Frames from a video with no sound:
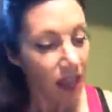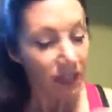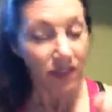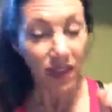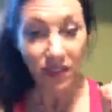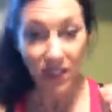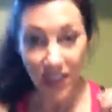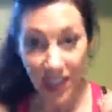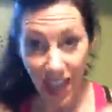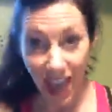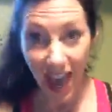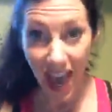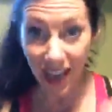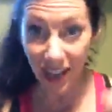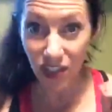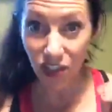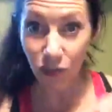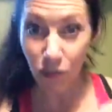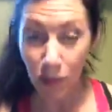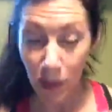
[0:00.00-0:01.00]
that the
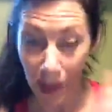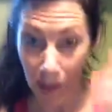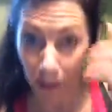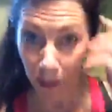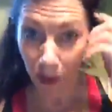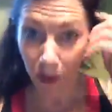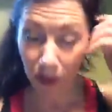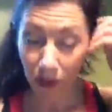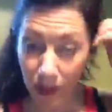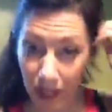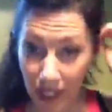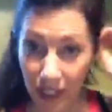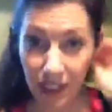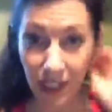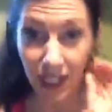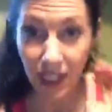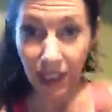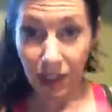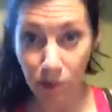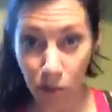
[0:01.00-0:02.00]
active people need to
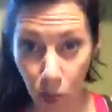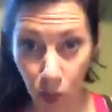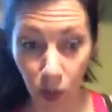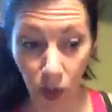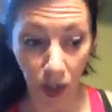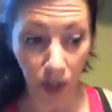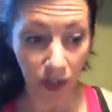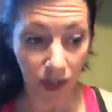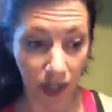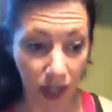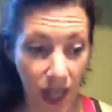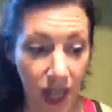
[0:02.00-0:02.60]
eat more,